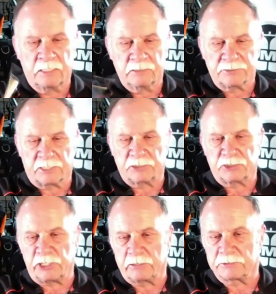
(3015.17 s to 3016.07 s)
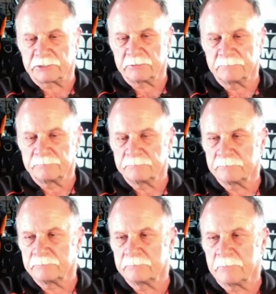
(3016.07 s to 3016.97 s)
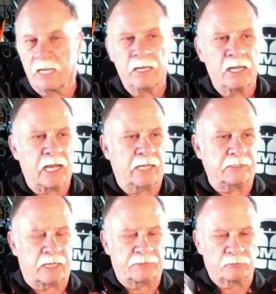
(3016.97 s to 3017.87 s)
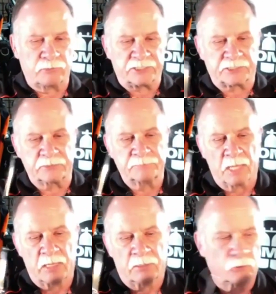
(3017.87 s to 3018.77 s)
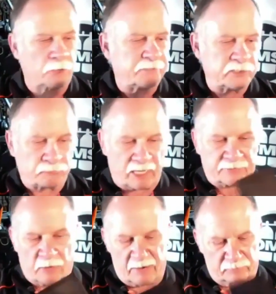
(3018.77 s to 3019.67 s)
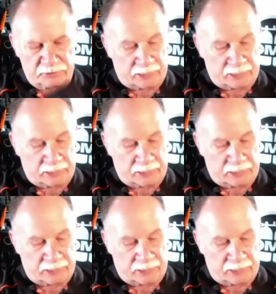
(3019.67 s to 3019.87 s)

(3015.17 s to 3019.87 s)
Set of shears. And the reason Northeast Wreck Divers,